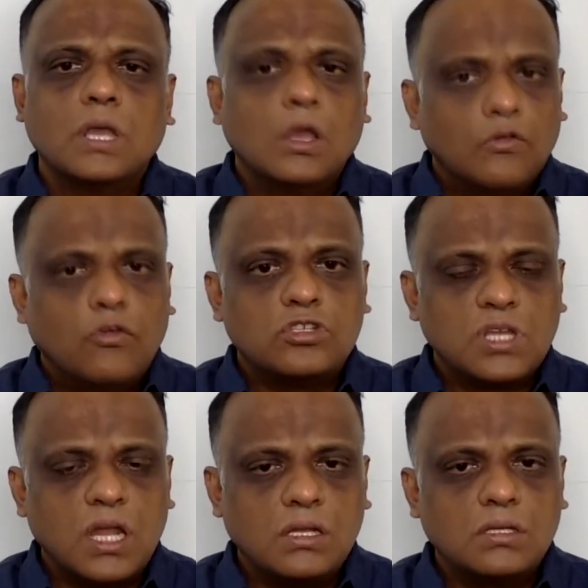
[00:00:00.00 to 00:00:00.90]
For
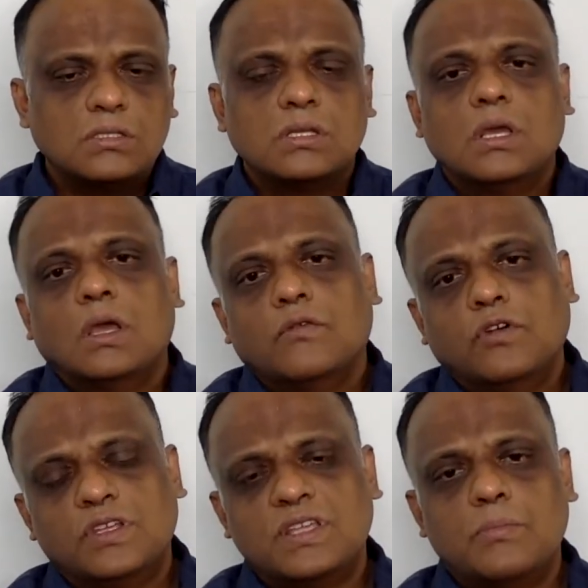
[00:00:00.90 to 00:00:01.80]
starters, for
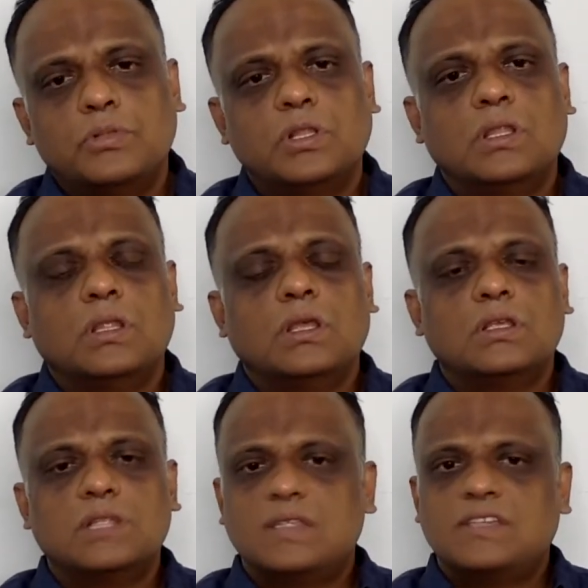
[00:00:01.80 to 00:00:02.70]
example,
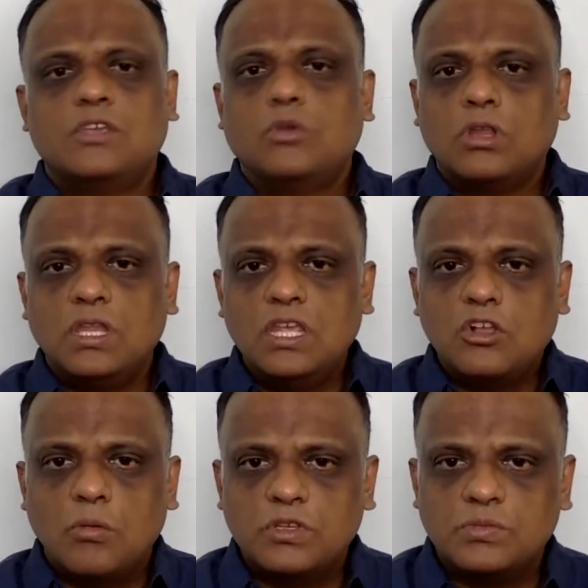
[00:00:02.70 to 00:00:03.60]
let's say you're an e
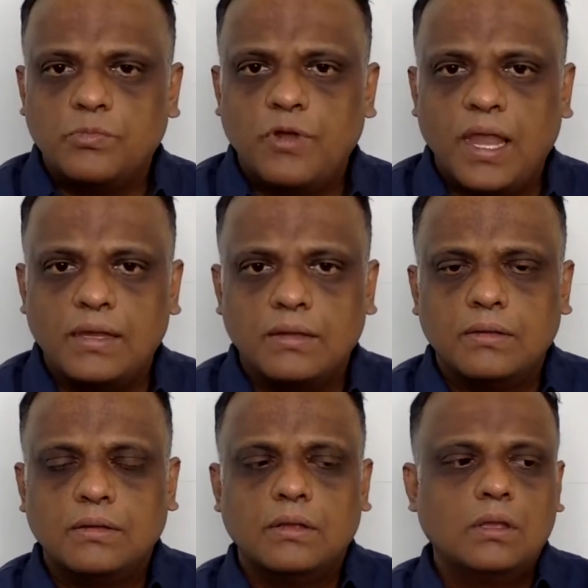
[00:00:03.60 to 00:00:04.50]
commerce brand,
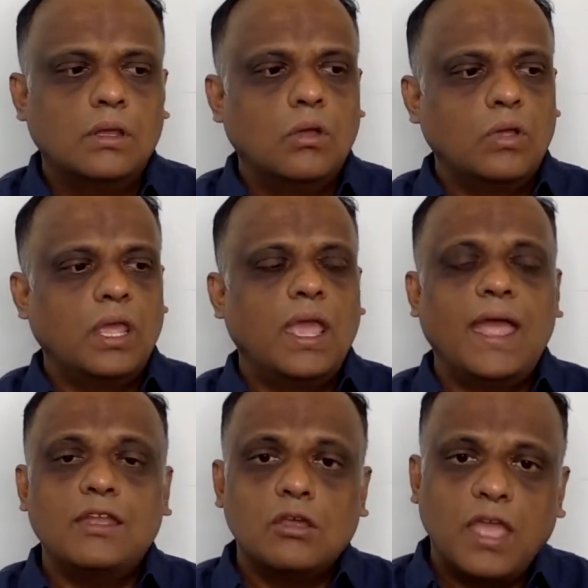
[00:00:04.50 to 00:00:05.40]
okay,
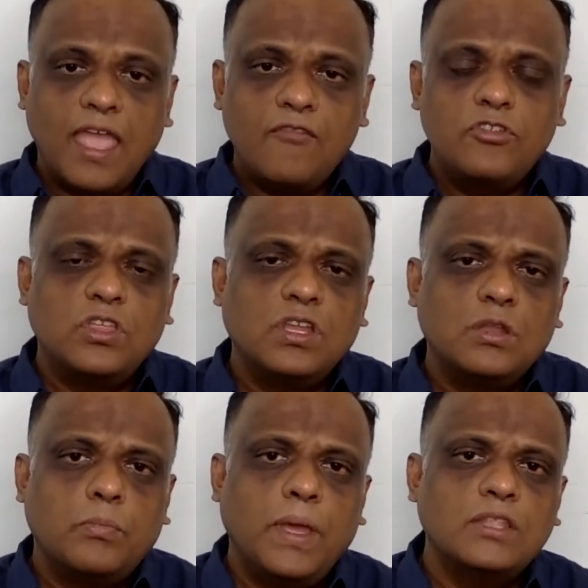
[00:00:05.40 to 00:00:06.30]
and everything
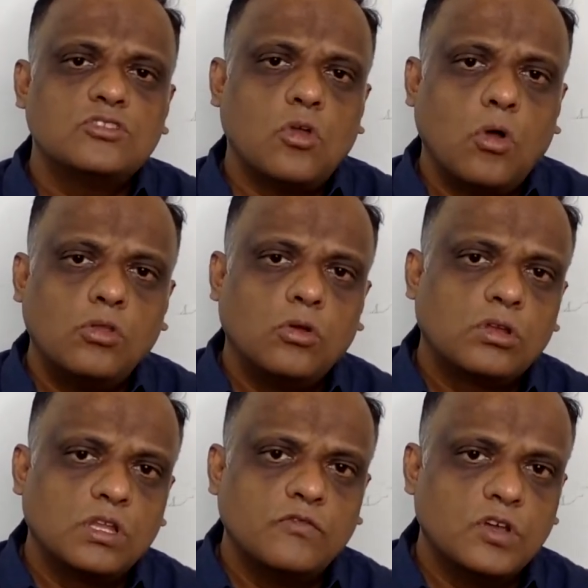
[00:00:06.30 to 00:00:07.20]
depends on your
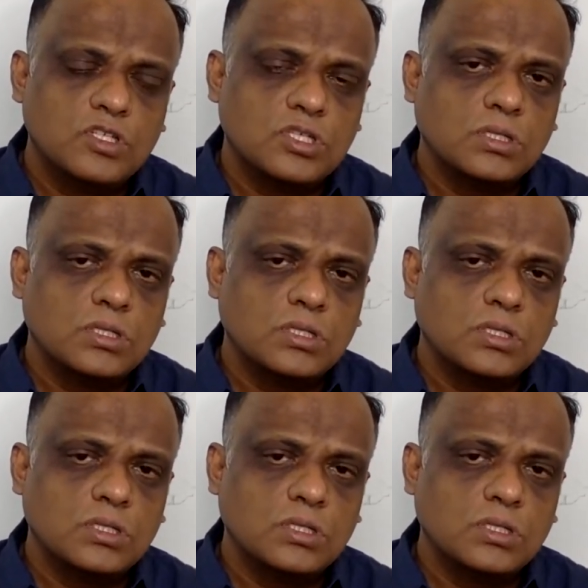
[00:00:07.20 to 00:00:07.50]
conversion.